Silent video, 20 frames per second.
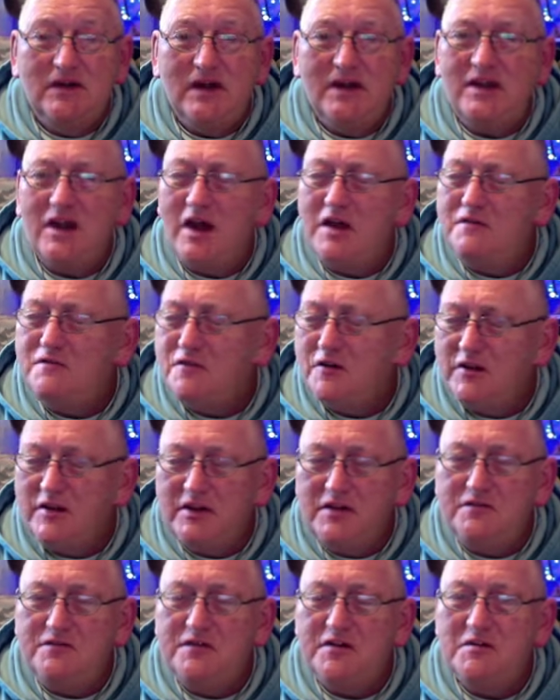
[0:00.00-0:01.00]
and I
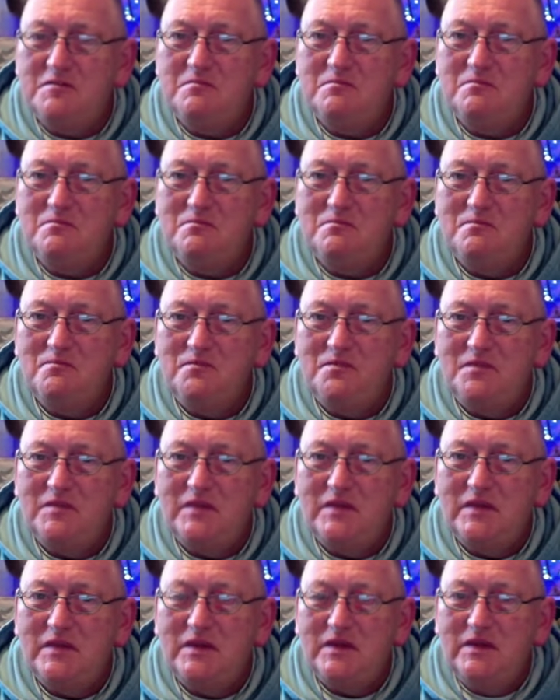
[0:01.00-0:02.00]
forgive him.
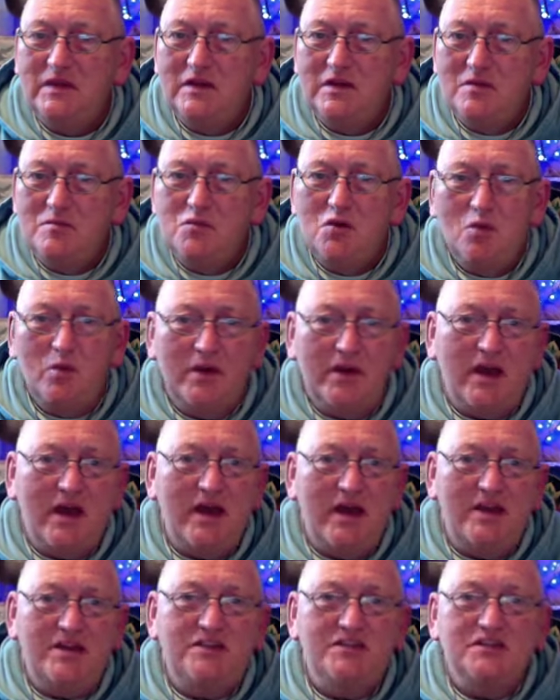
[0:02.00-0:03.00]
But when I
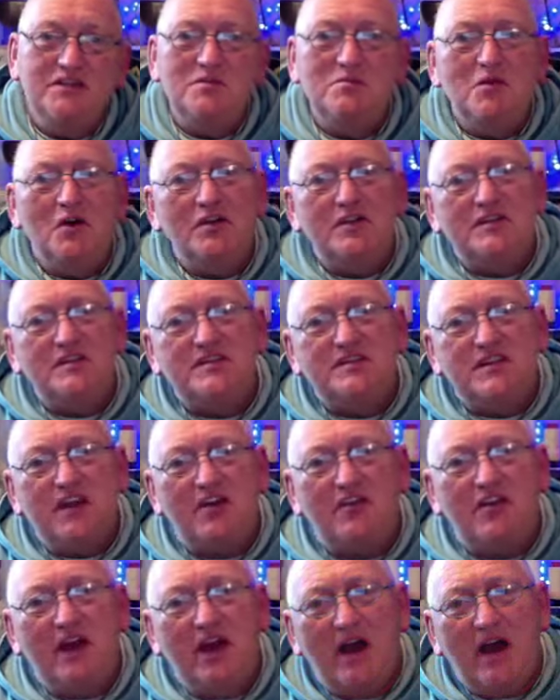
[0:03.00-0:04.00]
entered the
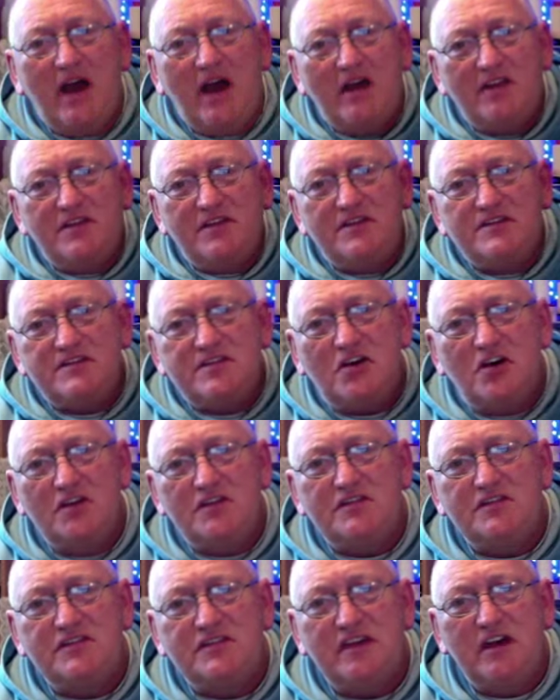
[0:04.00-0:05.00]
monastery, I had this
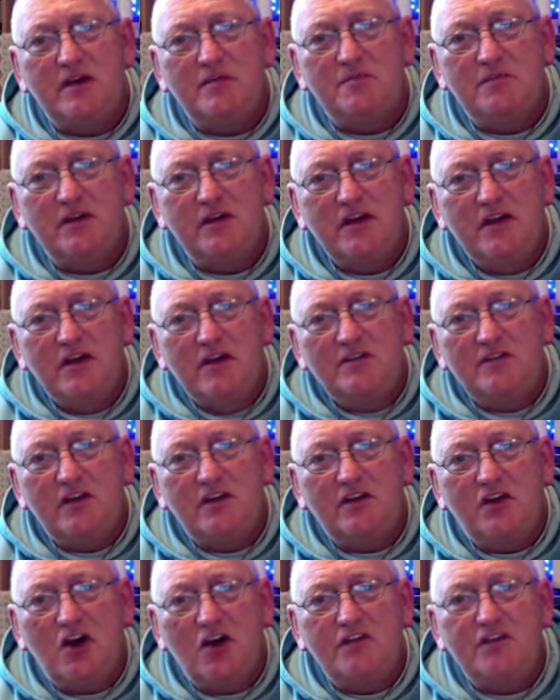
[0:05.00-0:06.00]
concept
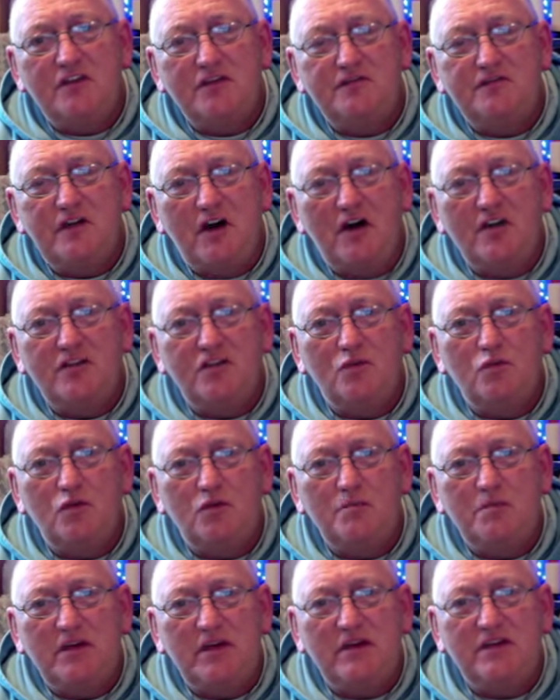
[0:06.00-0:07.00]
that God the Father
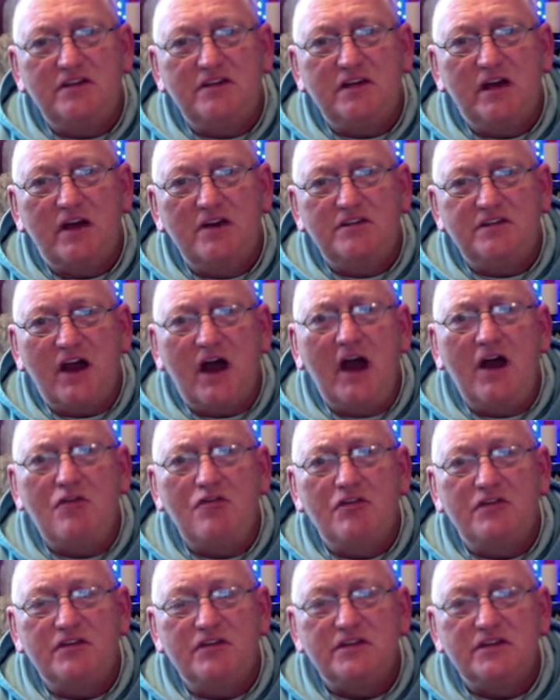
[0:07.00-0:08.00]
would be a, a
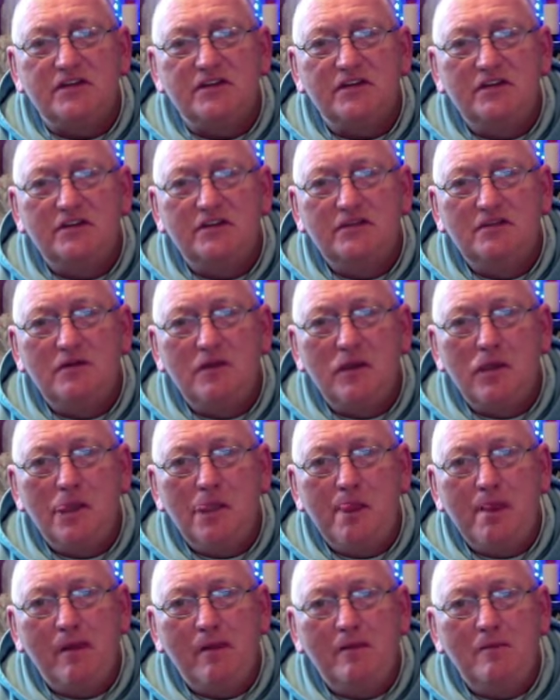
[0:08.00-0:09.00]
tyrant.
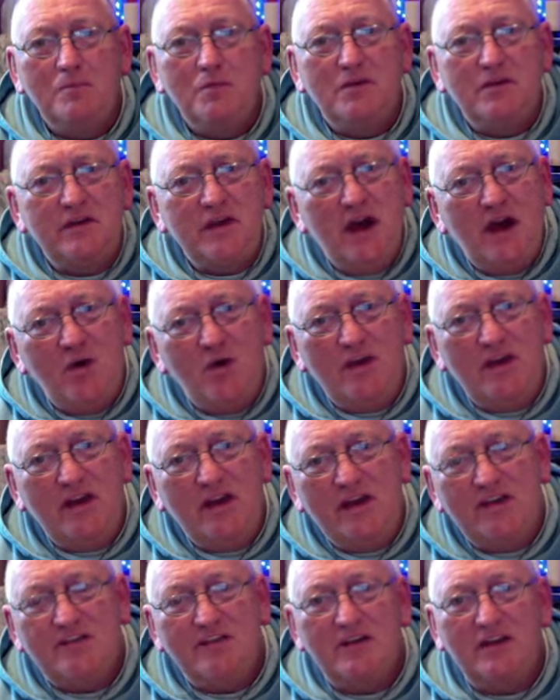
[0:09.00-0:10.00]
But now in
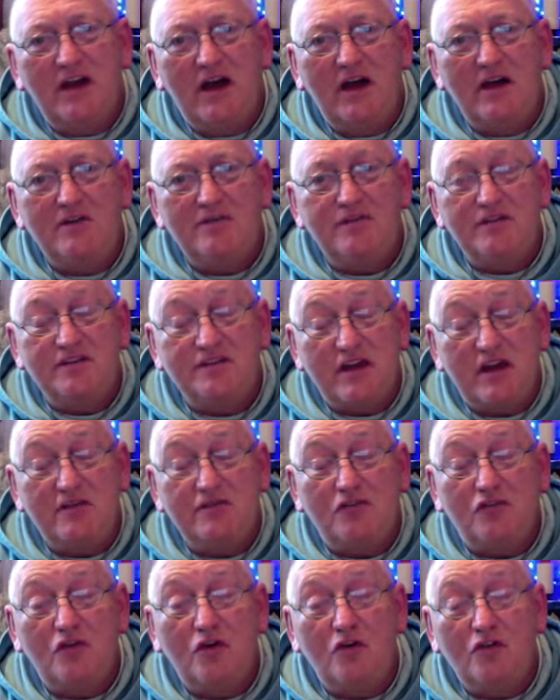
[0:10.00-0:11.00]
later life, as
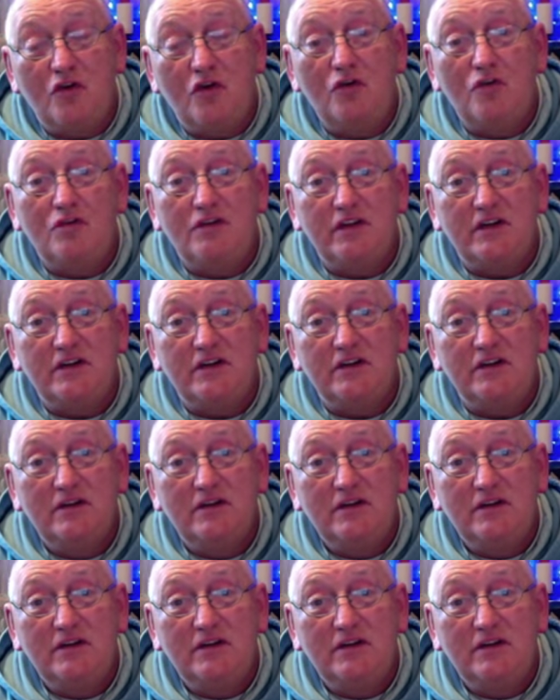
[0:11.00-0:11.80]
I've grown older